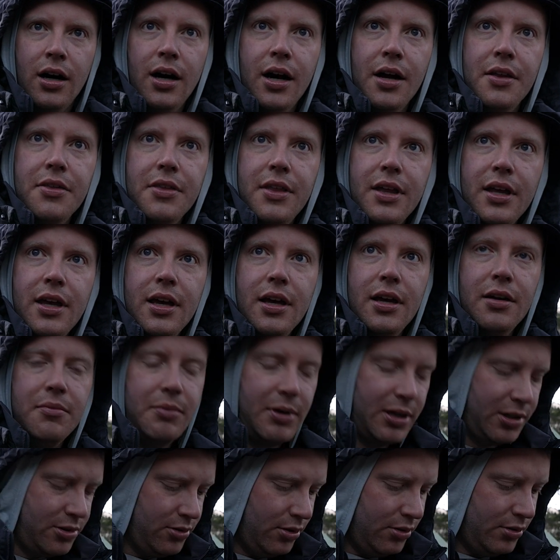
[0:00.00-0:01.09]
And then
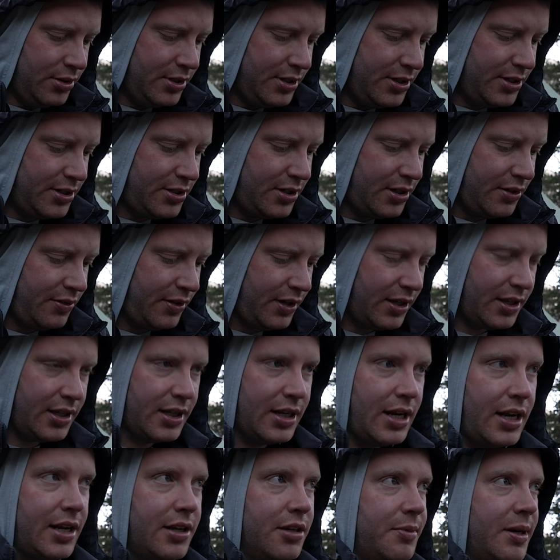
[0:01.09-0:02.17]
my goal is, if I can get
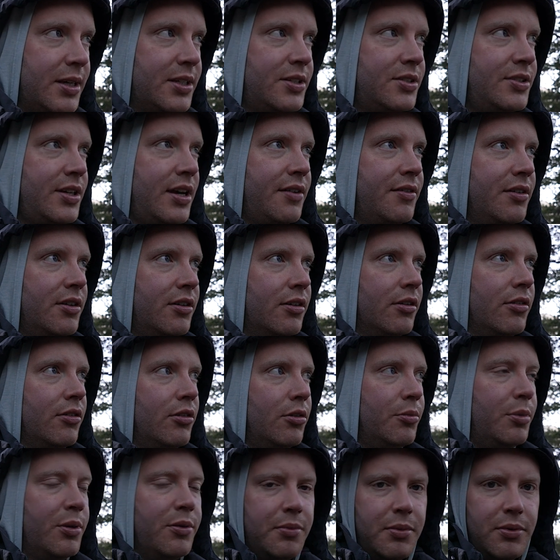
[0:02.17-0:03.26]
out of here by 7 or a little
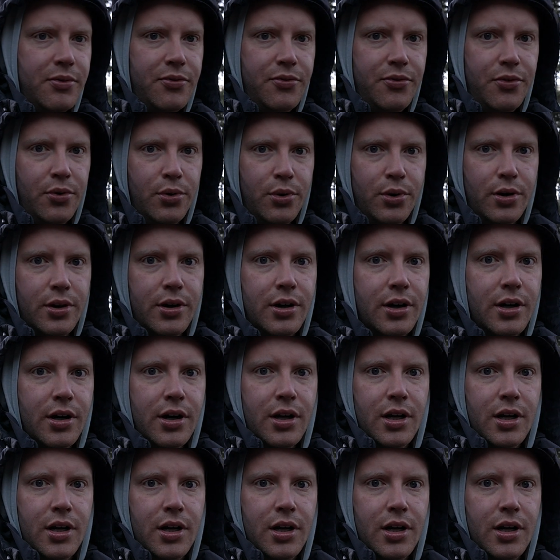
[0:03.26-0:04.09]
bit before,